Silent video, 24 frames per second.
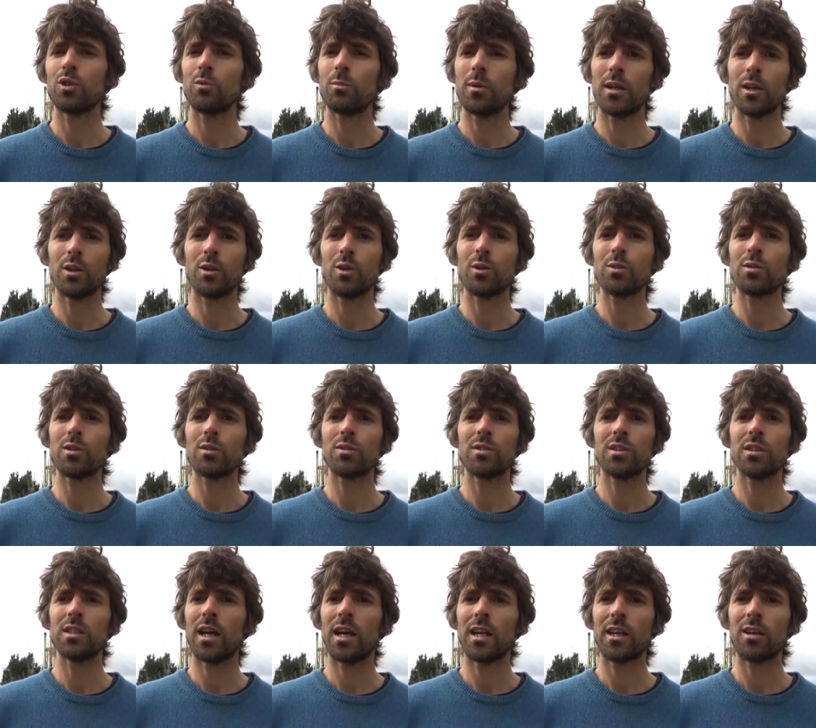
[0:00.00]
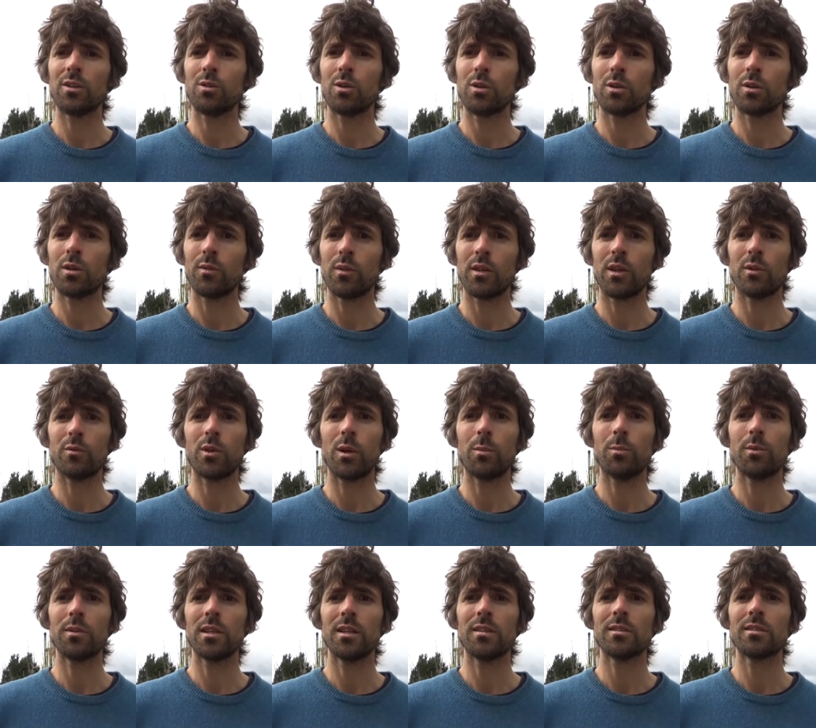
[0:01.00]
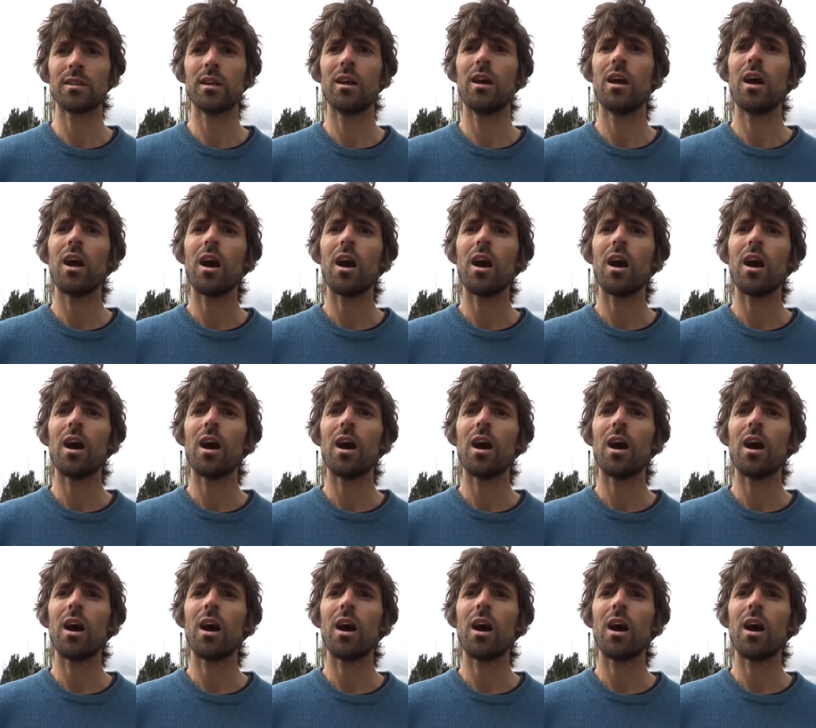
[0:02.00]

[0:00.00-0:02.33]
you may also see iconography that represents